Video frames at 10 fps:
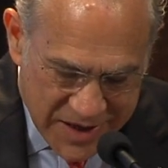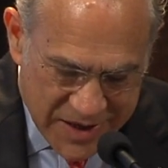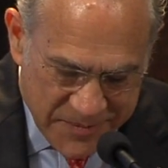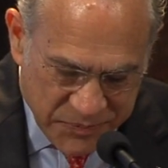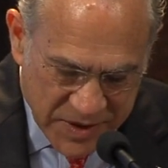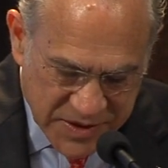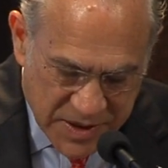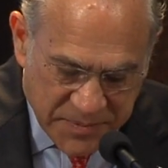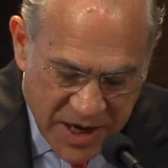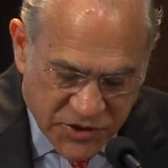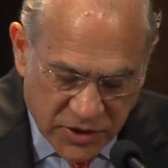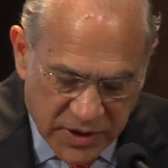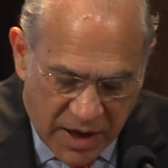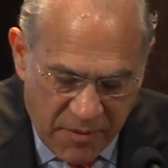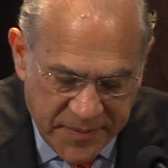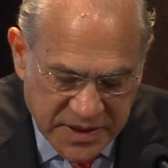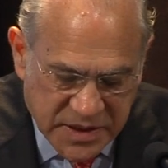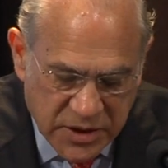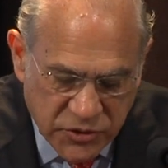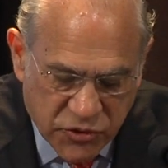Subnational
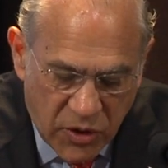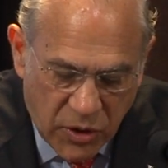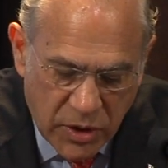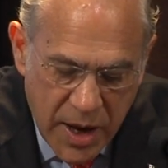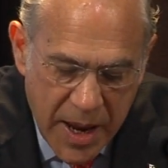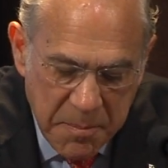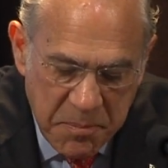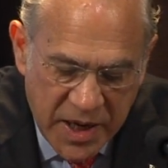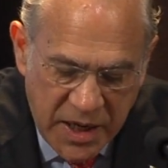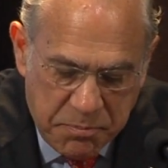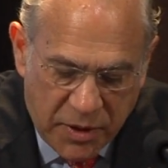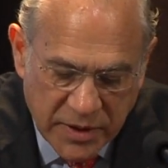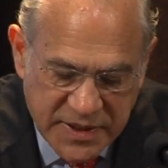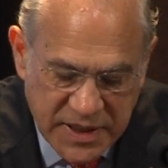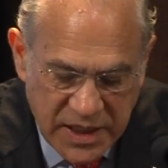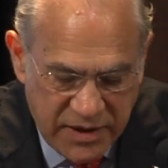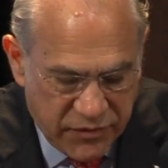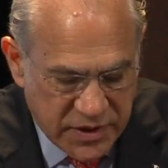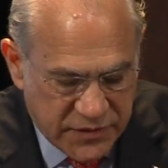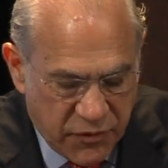governments control many policy
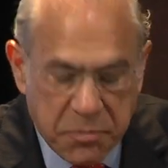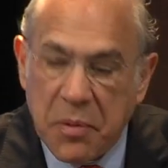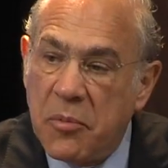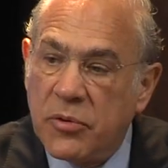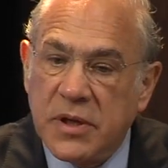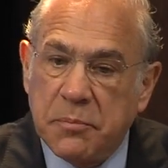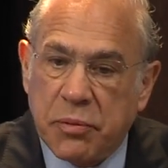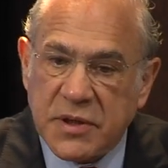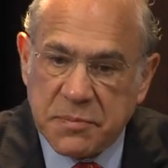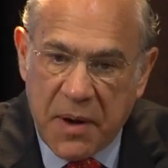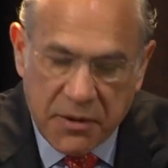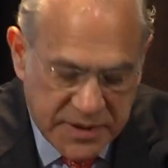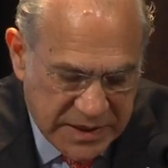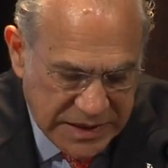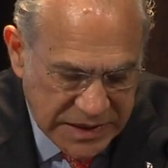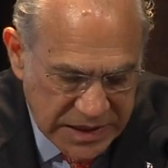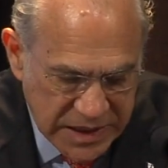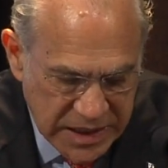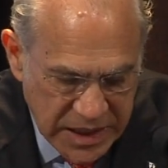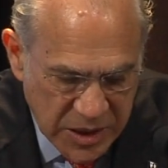levers for promoting prosperity,
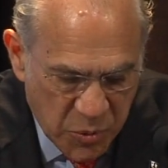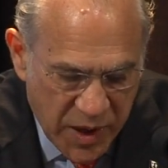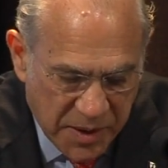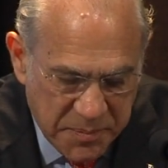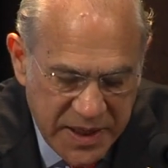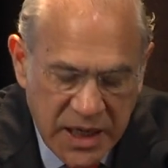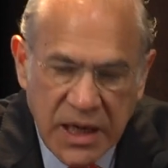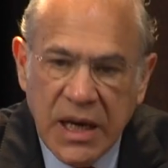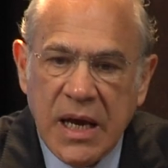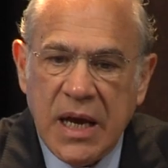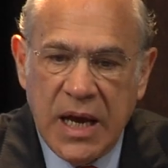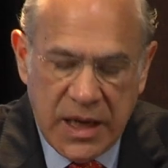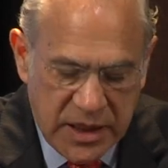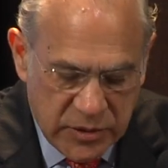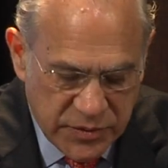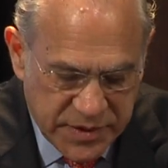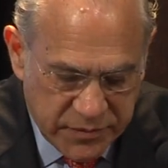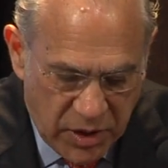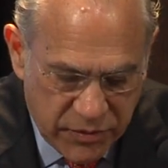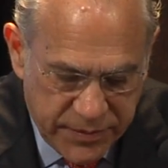well-being, and
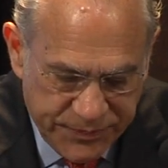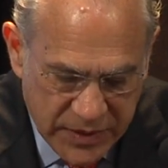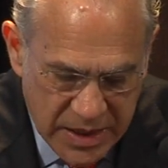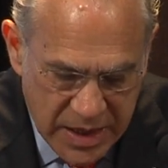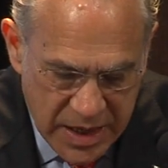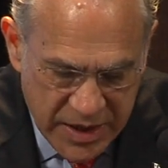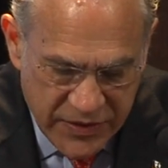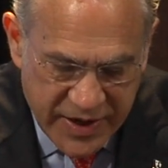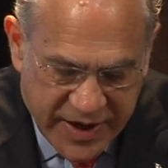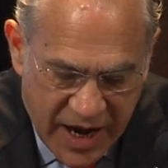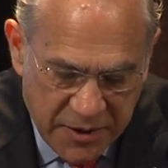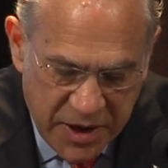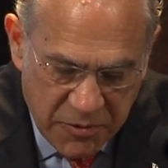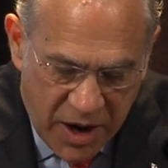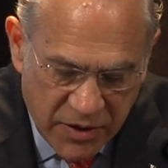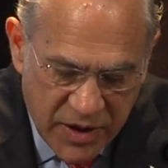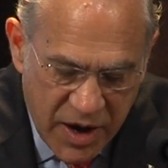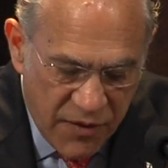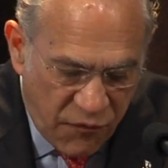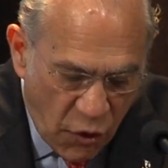inclusive growth. They carry around
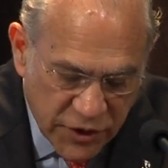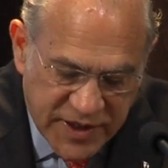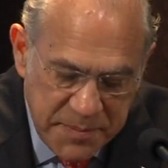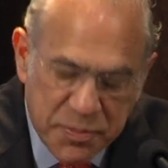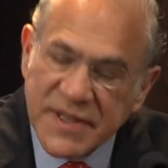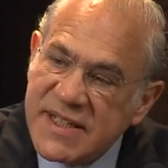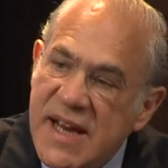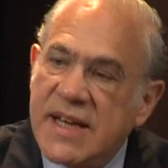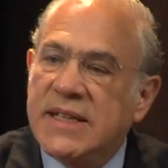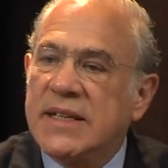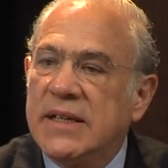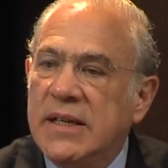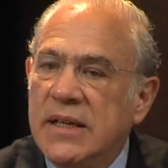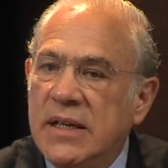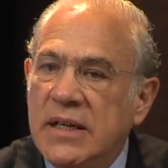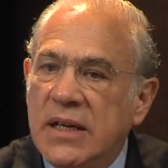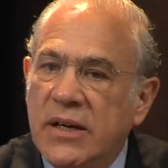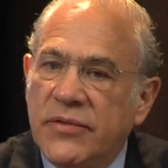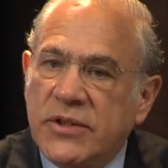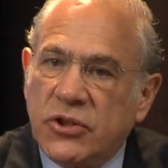40%
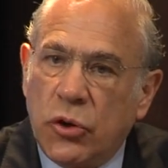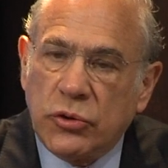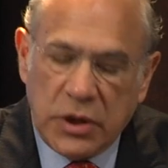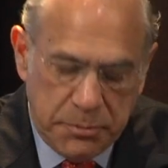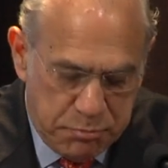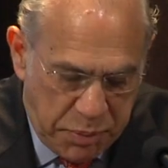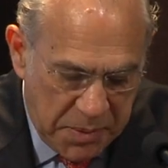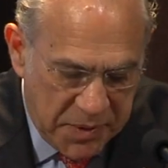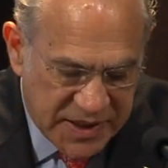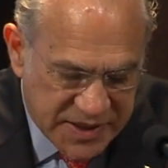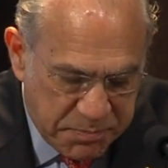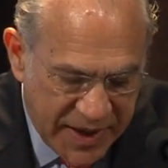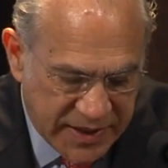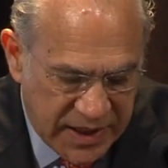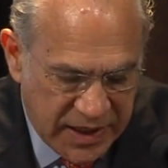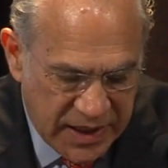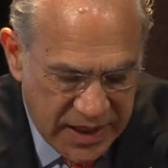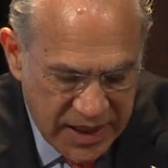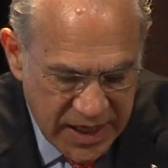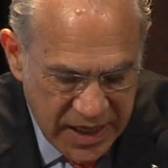of the total public spending
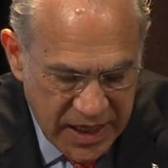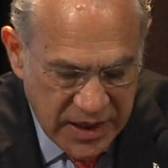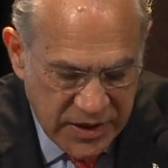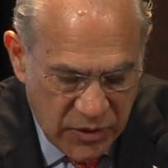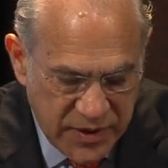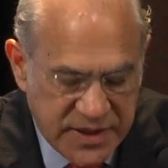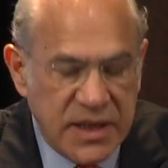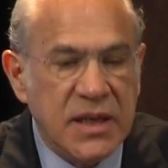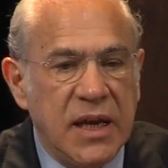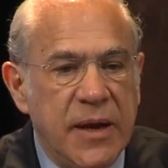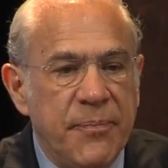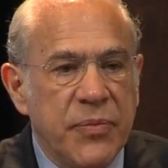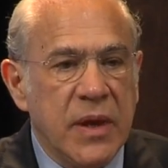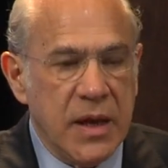in the OECD